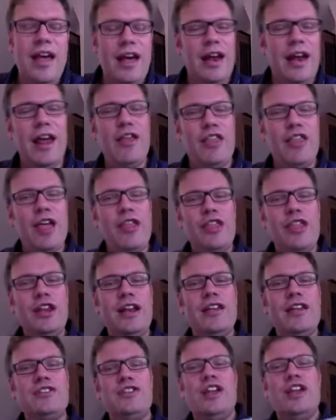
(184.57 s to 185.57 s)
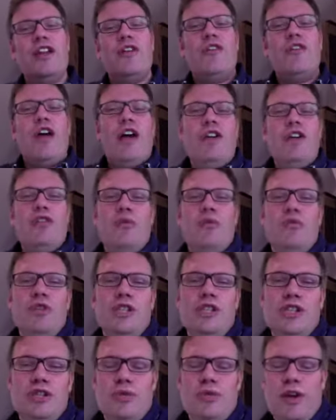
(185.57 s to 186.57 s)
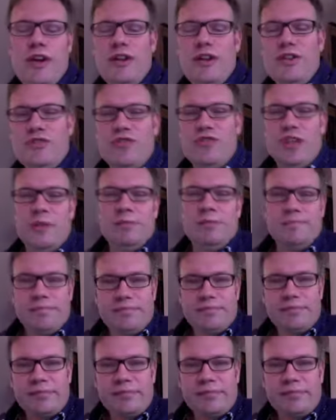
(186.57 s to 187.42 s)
And I think that's another item which is quite interesting,